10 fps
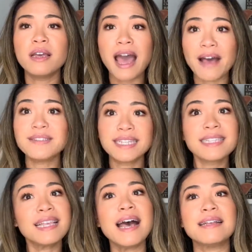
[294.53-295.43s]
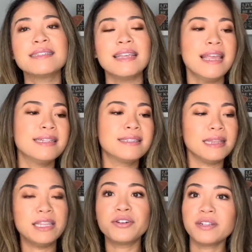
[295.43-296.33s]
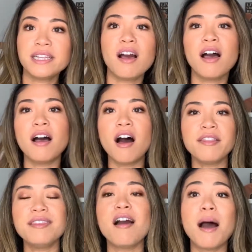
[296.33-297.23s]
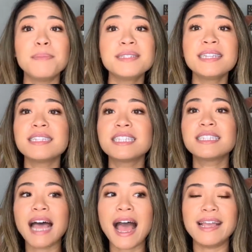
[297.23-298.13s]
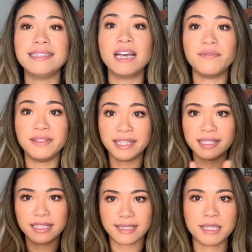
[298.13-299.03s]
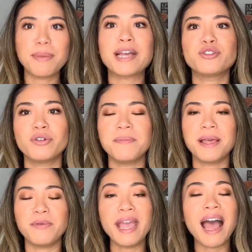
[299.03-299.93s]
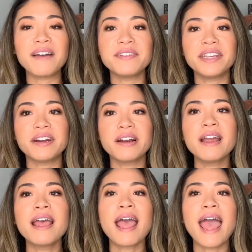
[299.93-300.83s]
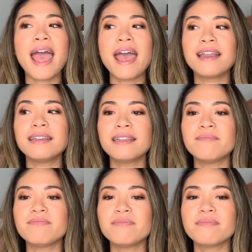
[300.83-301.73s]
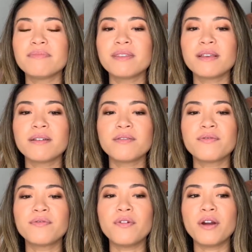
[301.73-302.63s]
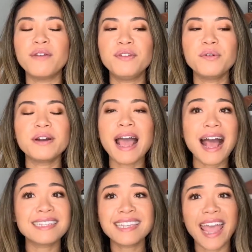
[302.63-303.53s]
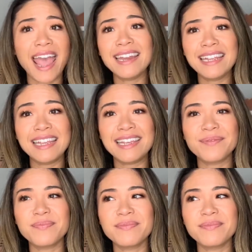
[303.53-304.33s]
have success. It's literally on the opposite sides of this spectrum that we have here. And if you were to ask any